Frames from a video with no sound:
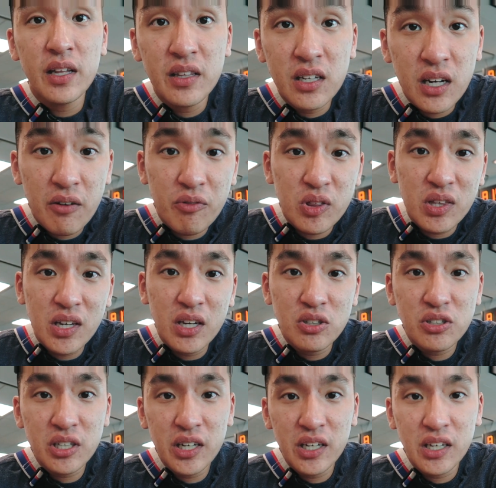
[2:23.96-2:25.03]
And then everything
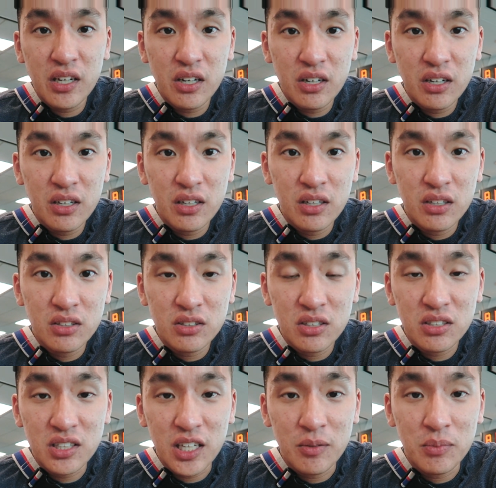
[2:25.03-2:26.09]
else that I carry is the
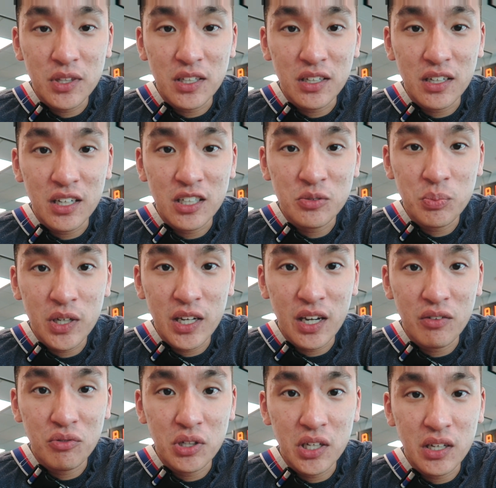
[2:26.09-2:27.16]
same thing as my
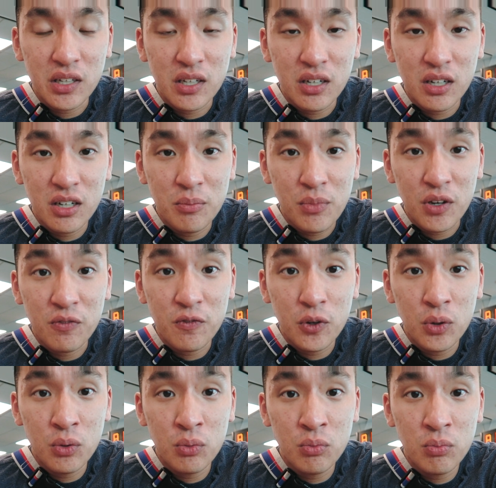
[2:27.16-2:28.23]
everyday carry: my
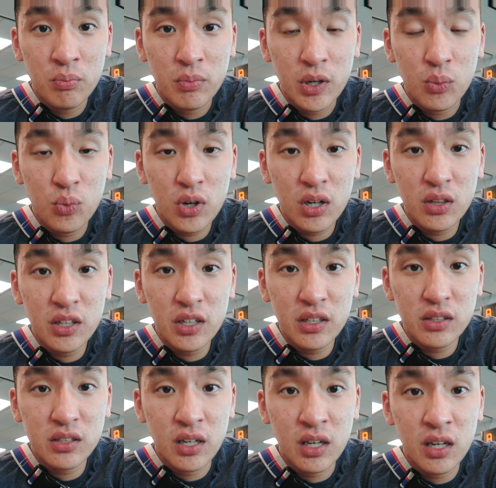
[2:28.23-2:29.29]
phone, my
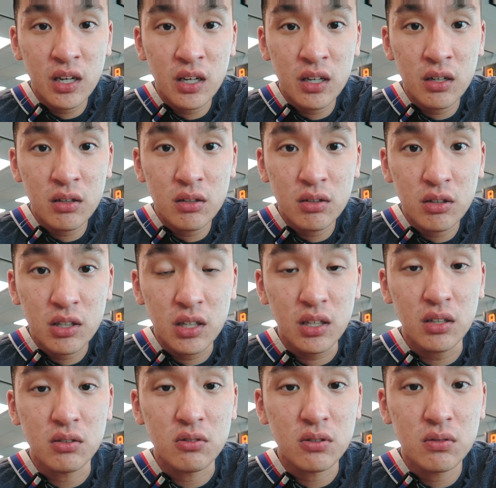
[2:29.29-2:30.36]
wallet, and
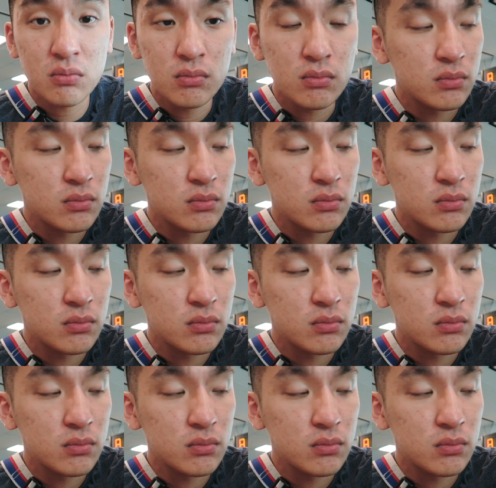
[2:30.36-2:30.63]
keys.